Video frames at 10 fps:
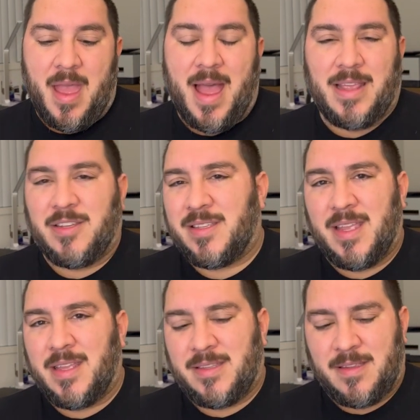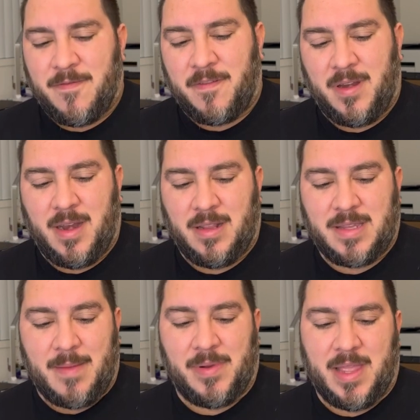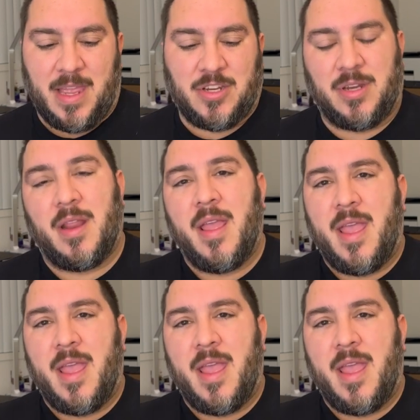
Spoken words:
I just think it's different in its application,